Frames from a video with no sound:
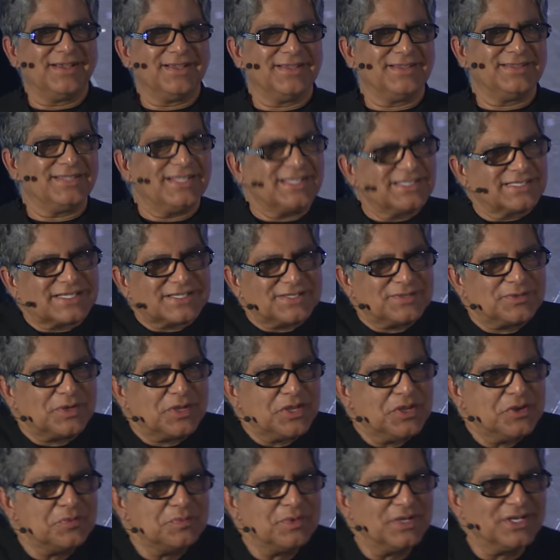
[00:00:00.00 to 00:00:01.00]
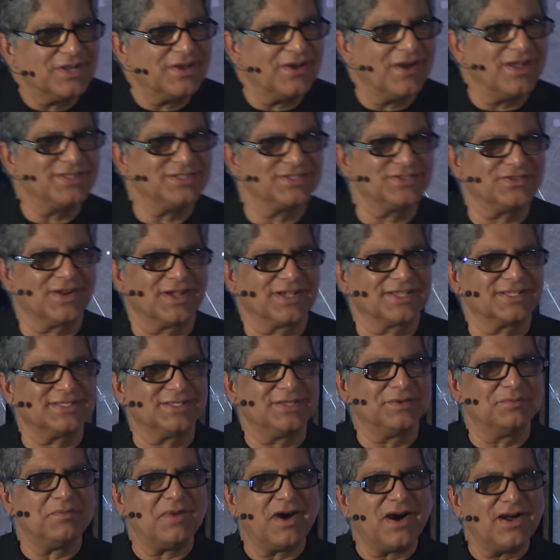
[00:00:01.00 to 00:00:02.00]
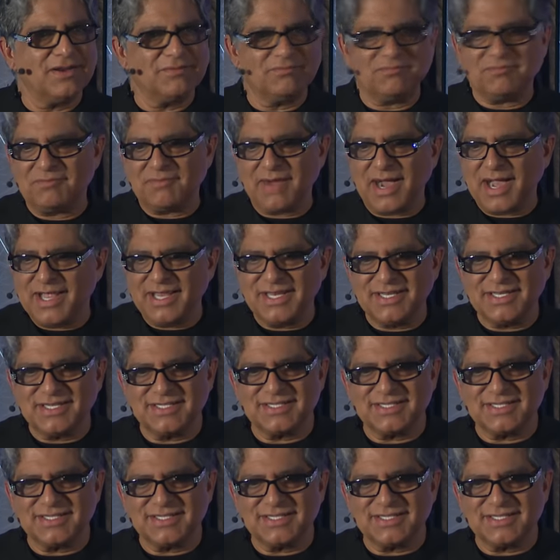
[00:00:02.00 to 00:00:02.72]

These are so human constructs. The mind